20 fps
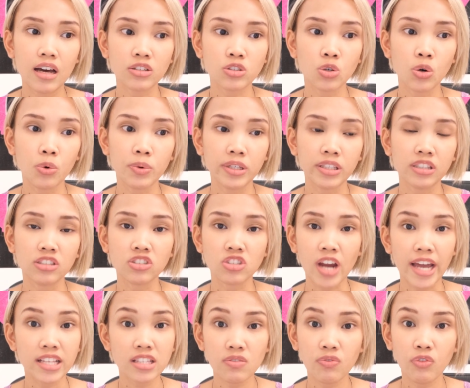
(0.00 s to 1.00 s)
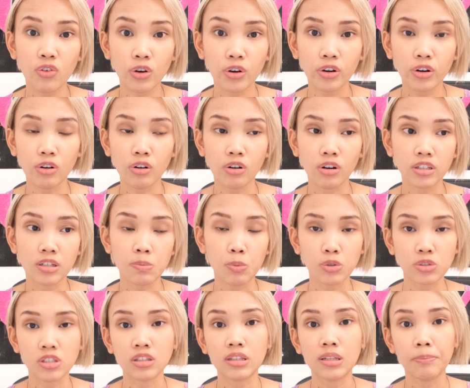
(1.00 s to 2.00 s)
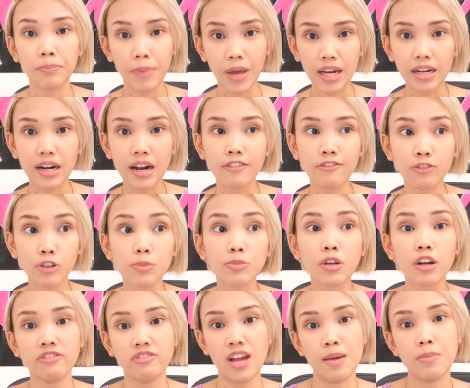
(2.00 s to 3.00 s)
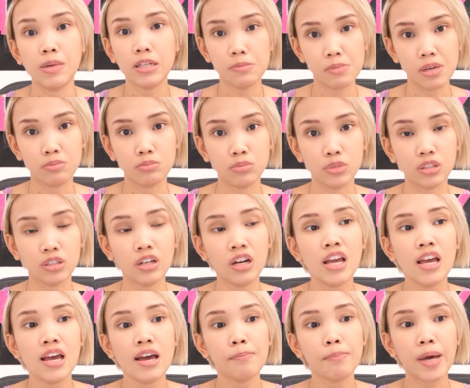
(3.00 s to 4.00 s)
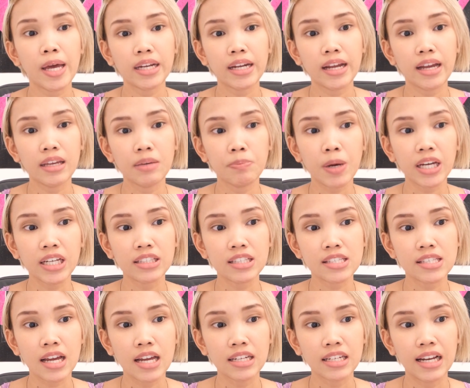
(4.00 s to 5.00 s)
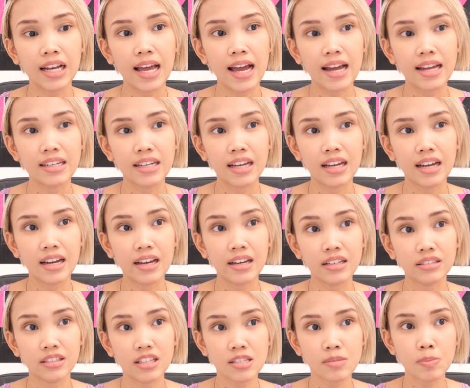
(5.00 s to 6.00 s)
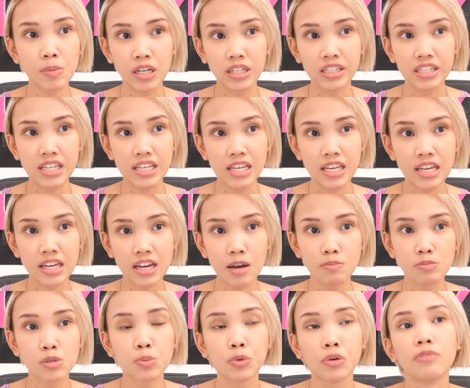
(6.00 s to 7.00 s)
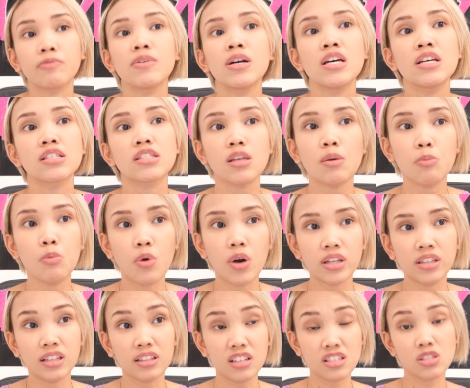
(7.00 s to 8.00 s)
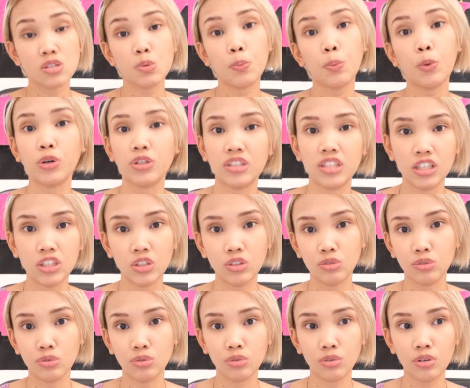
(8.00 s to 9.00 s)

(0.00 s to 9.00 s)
showing the transfer or deposit ng pera from your family member para ipakita sa kanila na this money comes from someone that is supporting you